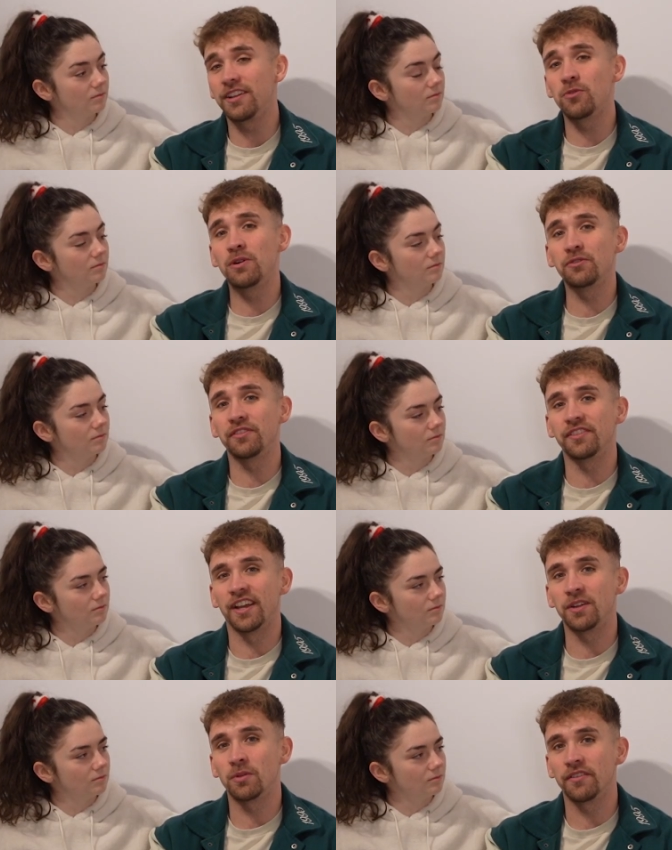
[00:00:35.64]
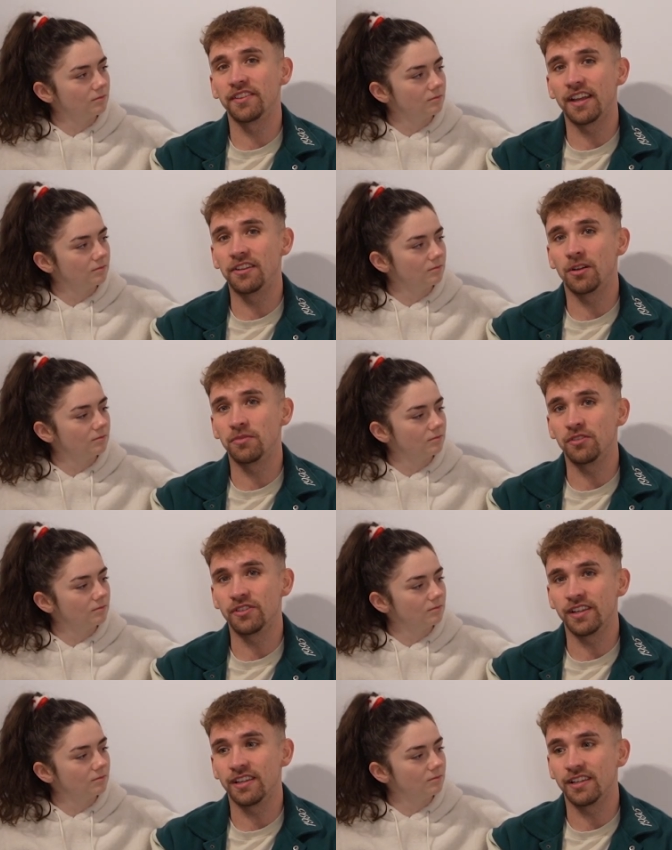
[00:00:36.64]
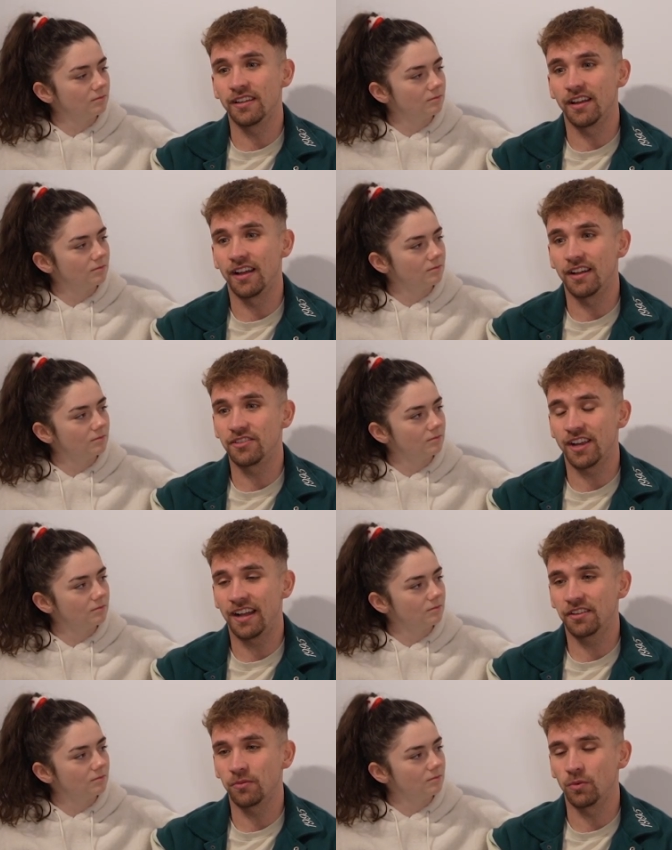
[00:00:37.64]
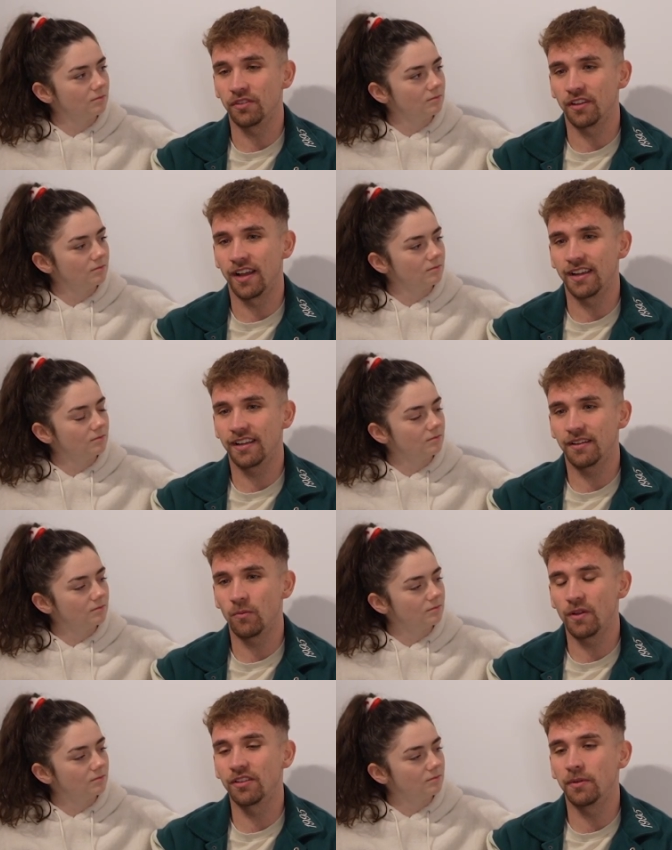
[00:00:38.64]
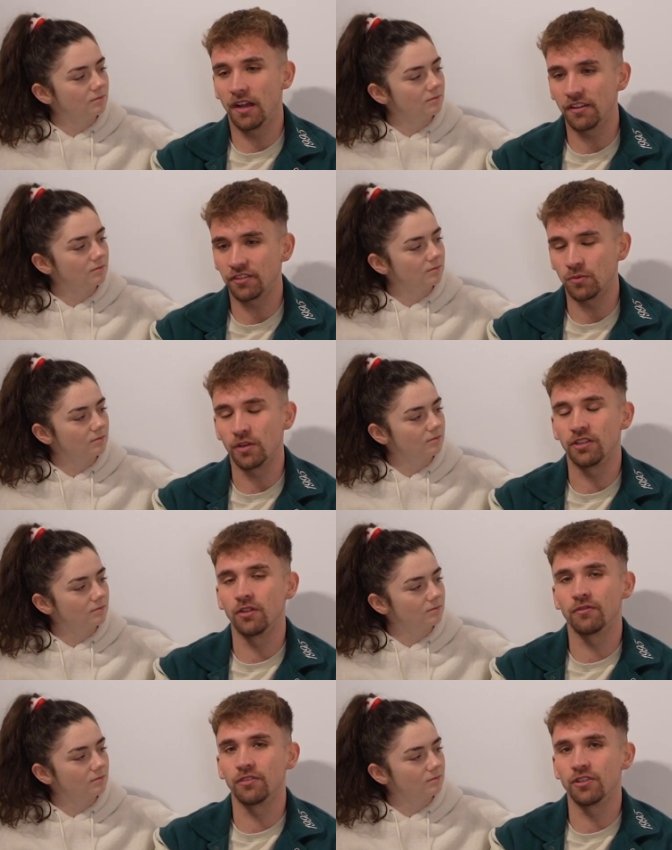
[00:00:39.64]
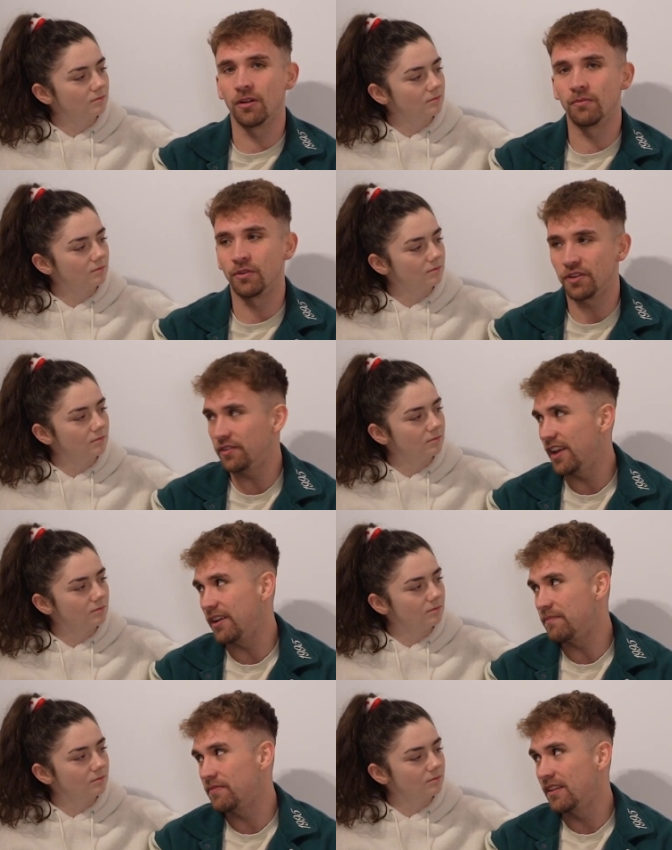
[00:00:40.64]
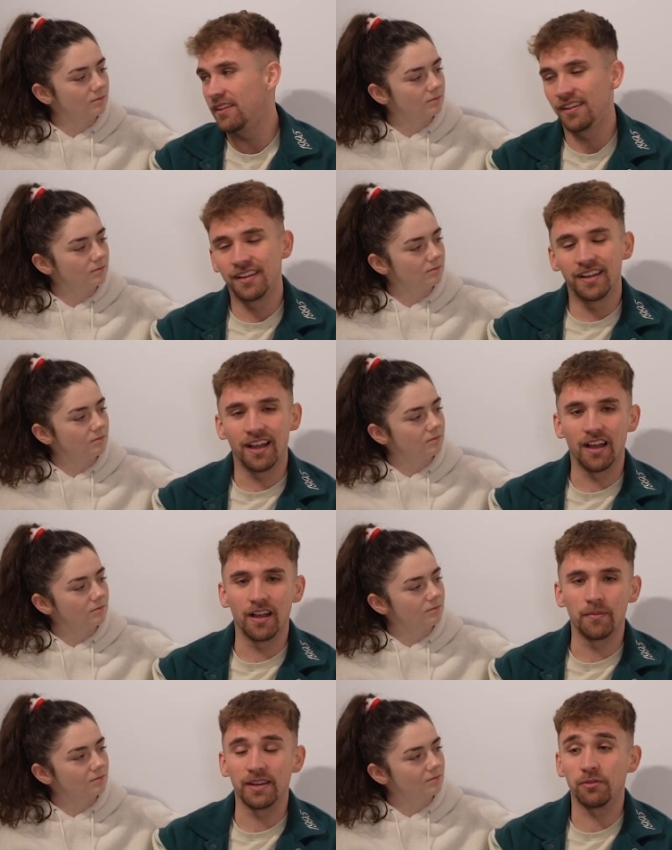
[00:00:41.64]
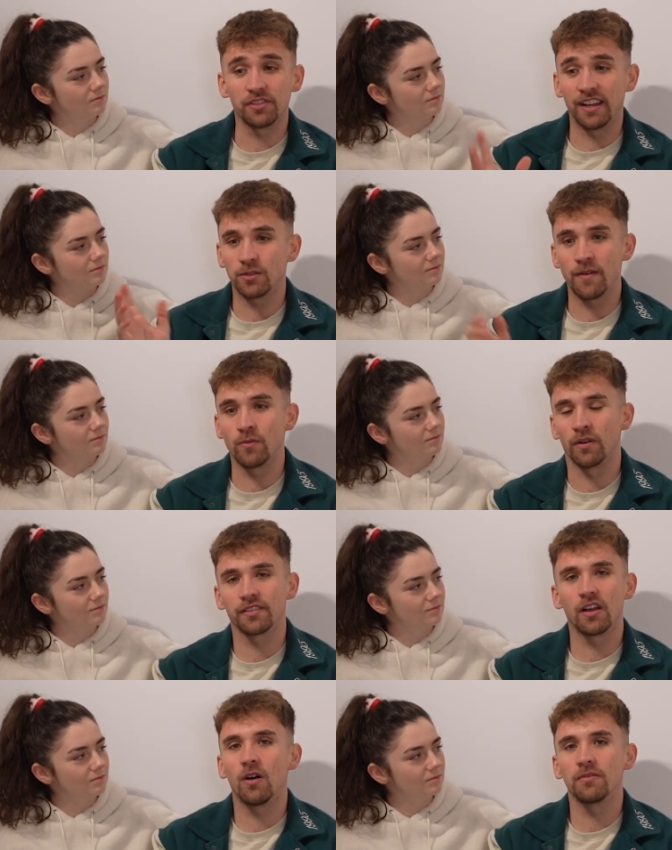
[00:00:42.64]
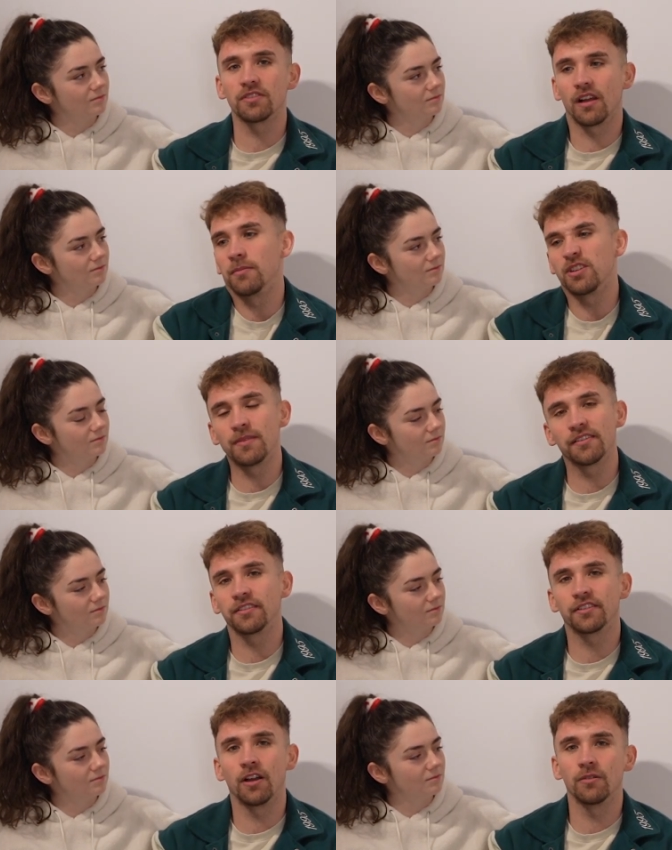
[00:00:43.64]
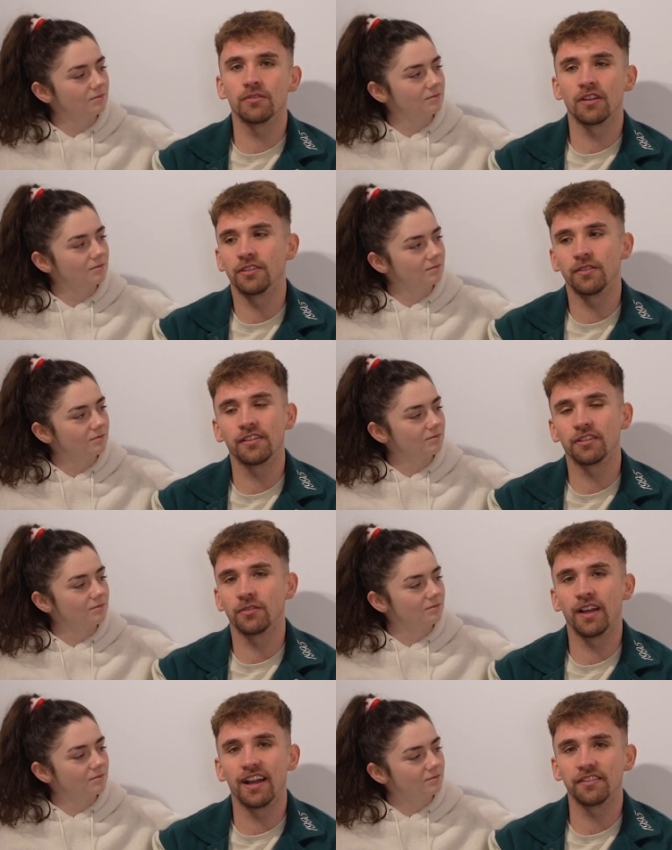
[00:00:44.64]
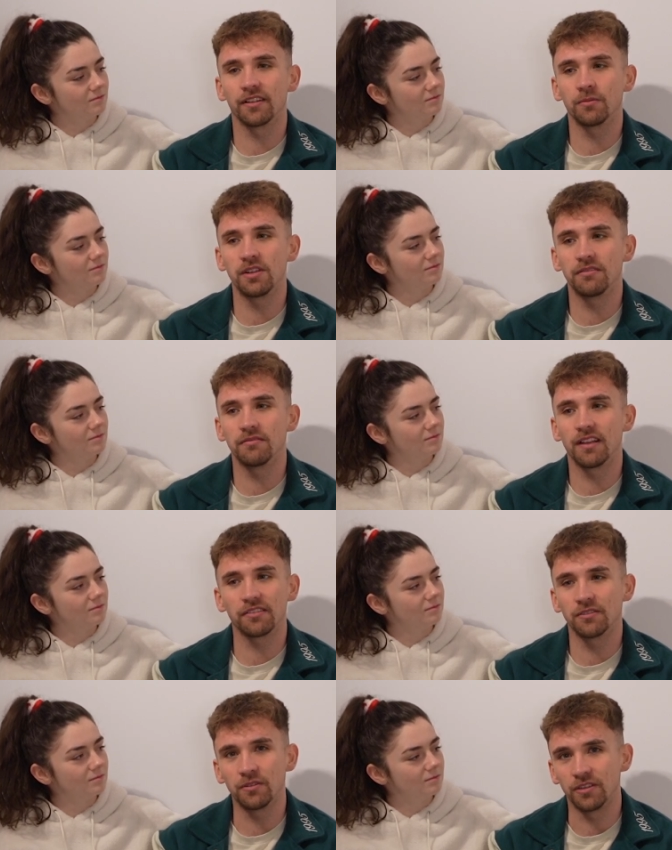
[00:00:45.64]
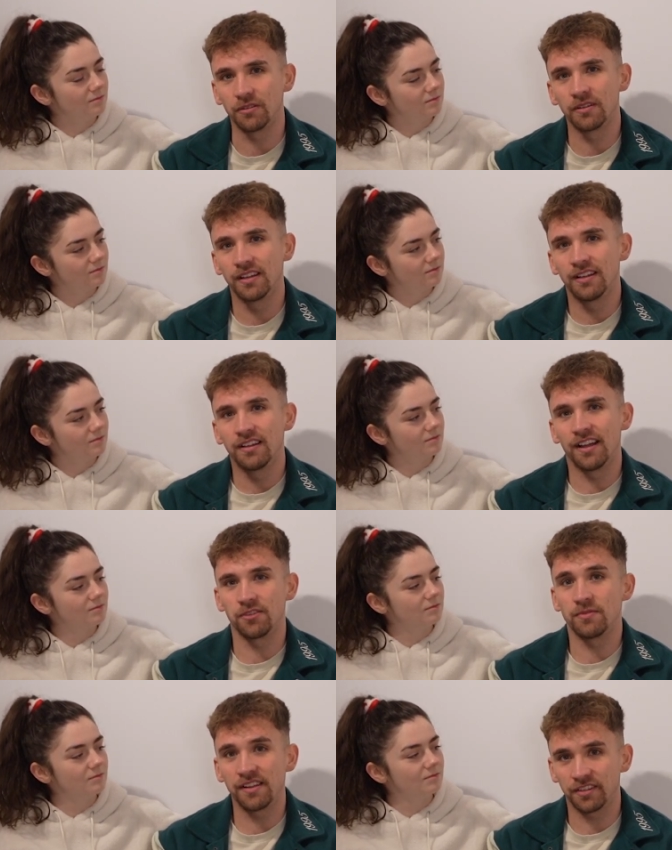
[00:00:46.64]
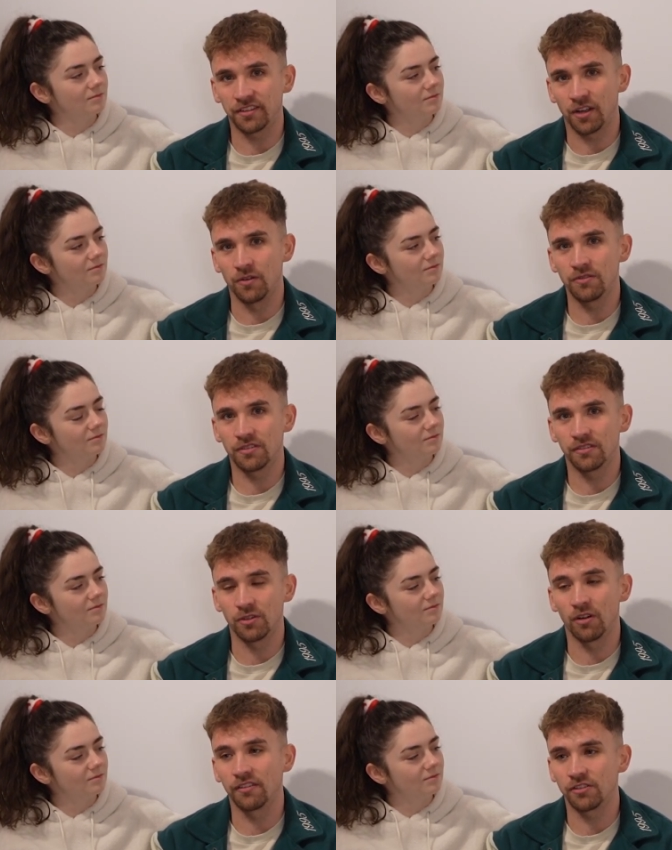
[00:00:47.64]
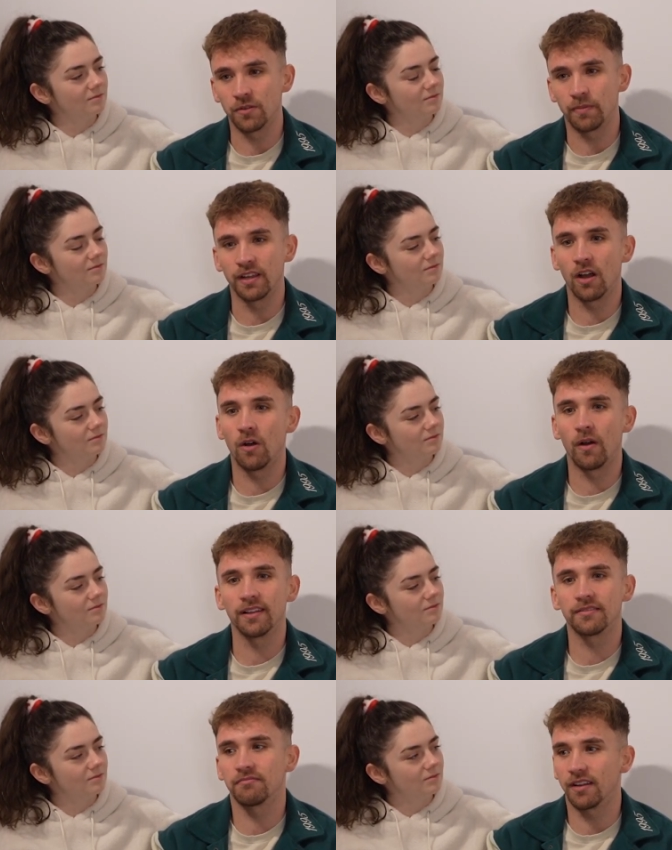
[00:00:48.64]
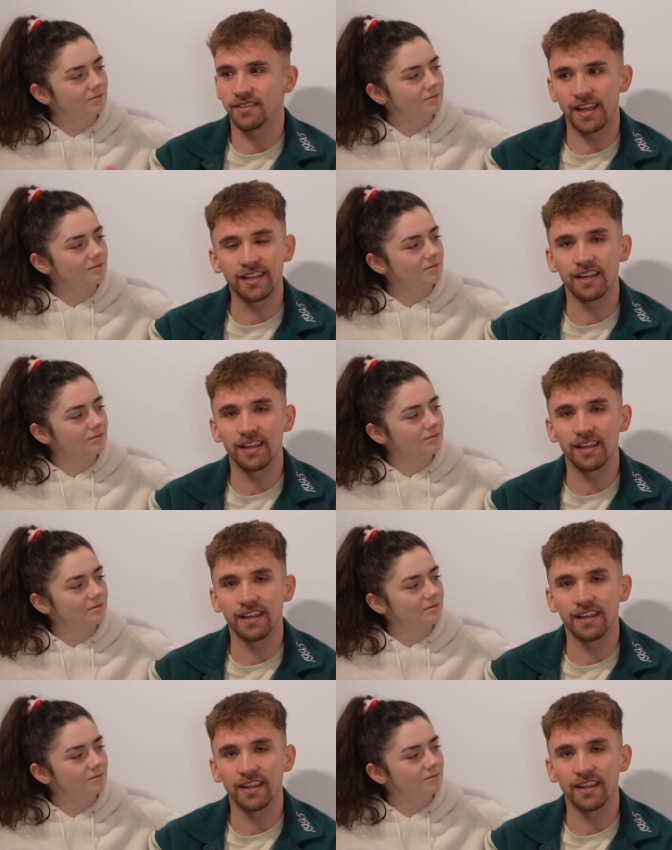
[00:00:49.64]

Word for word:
Speaker 1: Nile Wilson said in one of his NWG uh, chats was like, when someone asks you what you do for a job, what do you say? Um, and he was just saying to everyone, it's like, oh, just I'm a gymnastics coach. I do this, I do that. And it's like, well, you, that's not you. As a gymnastics coach, your answer should be, oh, I, I take